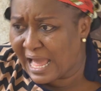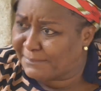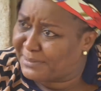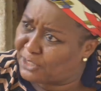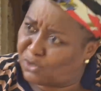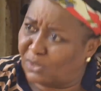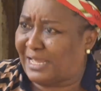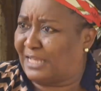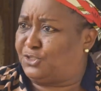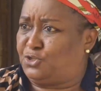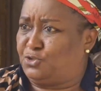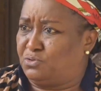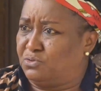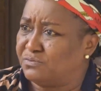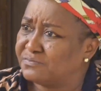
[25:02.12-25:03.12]
I mean, look at
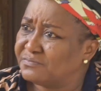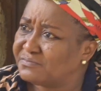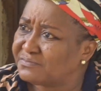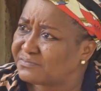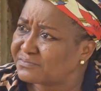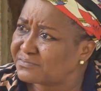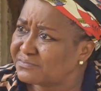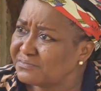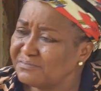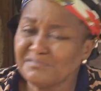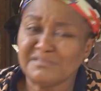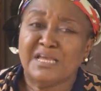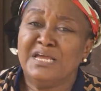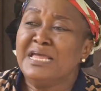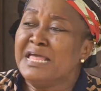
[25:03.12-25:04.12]
you.
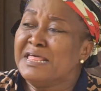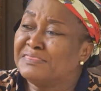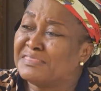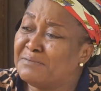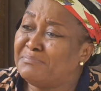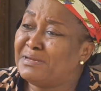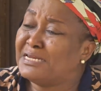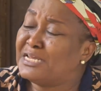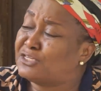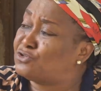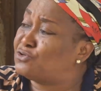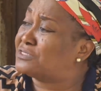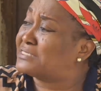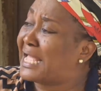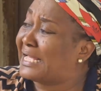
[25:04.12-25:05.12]
The minute
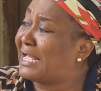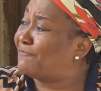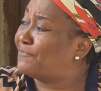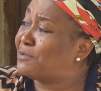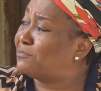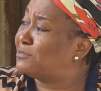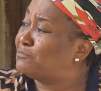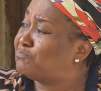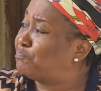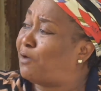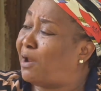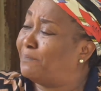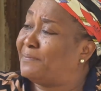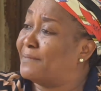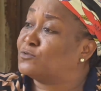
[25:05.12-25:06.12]
you start having
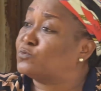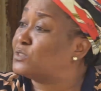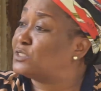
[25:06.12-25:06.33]
problems